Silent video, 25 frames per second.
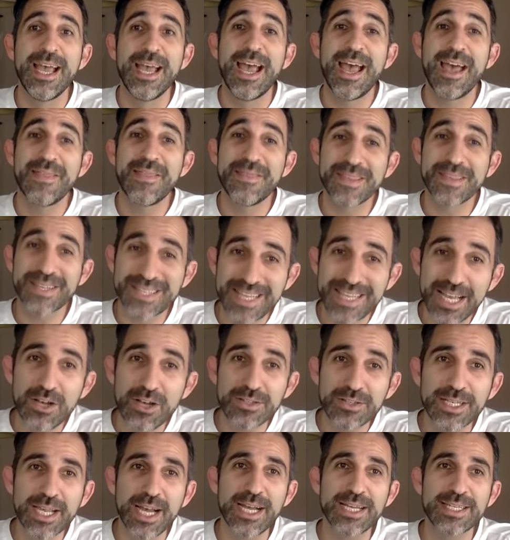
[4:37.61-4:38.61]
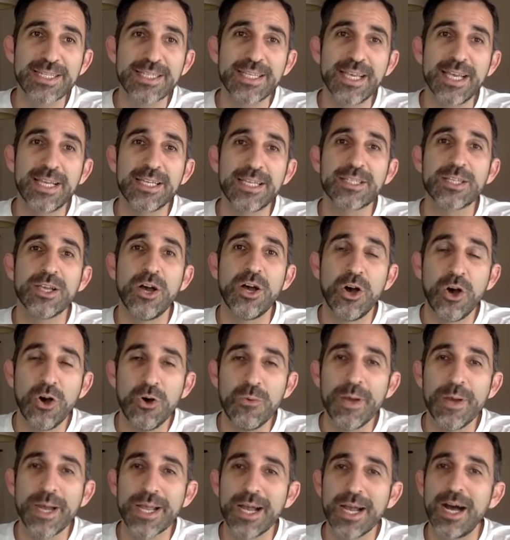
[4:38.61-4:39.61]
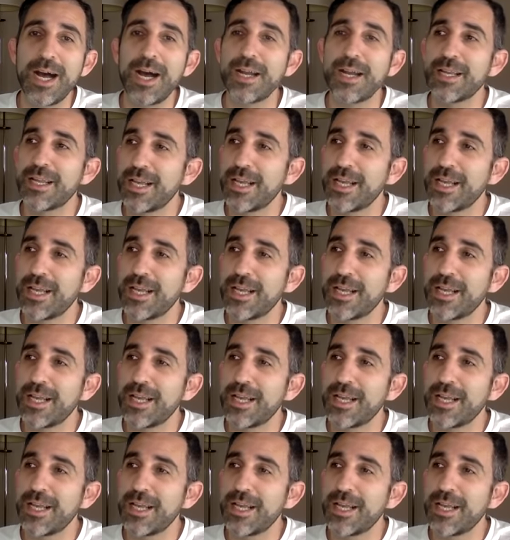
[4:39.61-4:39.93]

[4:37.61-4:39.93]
And the sales guy says, oh my God,